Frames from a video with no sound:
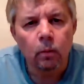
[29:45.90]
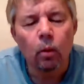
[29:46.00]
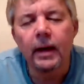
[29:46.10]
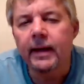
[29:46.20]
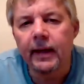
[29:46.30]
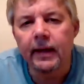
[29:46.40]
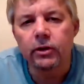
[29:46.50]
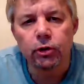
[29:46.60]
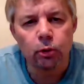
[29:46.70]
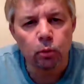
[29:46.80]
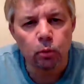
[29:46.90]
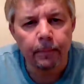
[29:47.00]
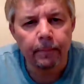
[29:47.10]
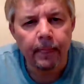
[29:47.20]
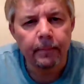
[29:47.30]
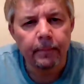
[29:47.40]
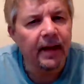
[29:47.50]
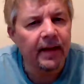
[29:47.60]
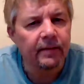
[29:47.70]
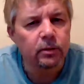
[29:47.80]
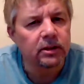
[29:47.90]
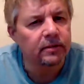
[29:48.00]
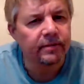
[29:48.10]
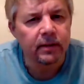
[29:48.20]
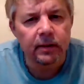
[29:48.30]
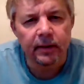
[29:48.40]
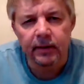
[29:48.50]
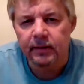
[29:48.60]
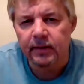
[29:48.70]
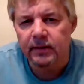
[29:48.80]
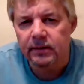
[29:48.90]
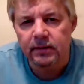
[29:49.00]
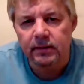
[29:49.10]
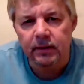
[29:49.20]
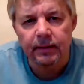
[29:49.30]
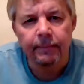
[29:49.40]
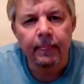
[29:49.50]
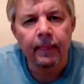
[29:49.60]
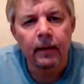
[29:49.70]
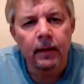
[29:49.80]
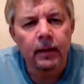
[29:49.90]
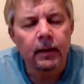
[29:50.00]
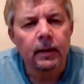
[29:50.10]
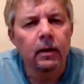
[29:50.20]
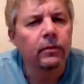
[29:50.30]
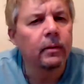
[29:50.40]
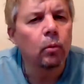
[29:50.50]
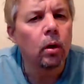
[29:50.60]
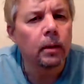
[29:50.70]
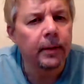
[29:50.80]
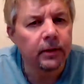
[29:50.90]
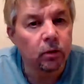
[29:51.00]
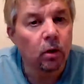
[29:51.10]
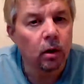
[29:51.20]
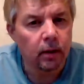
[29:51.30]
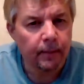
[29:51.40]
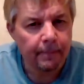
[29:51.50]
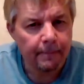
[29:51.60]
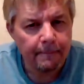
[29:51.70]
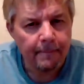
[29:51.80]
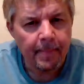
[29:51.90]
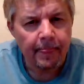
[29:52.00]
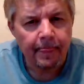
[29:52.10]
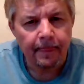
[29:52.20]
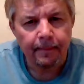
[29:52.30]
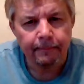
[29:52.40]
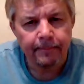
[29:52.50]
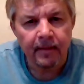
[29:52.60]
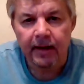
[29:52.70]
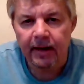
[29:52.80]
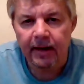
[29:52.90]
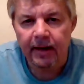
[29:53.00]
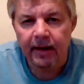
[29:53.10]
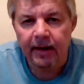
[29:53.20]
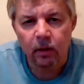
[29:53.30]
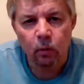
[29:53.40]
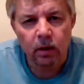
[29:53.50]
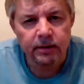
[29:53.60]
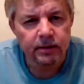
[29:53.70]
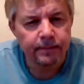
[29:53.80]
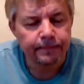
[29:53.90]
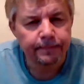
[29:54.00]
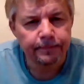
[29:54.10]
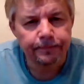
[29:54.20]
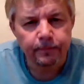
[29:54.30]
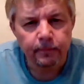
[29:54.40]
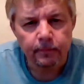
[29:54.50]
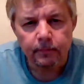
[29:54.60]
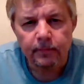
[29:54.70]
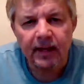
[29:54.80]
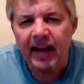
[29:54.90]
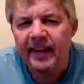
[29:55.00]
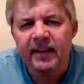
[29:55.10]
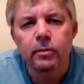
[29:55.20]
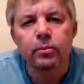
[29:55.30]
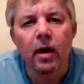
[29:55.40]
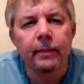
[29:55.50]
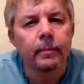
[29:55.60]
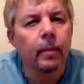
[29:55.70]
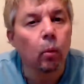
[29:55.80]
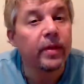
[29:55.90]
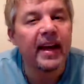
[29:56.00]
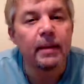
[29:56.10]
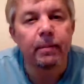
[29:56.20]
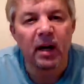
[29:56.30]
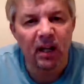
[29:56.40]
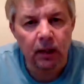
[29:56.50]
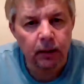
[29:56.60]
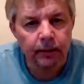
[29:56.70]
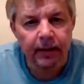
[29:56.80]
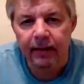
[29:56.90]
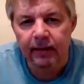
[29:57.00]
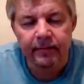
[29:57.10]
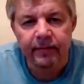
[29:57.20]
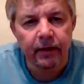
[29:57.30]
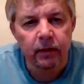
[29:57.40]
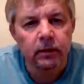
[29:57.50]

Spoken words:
Why can't you behave with civility and decency? If I'm walking my dog like I was, and there's a problem with anybody that I live near,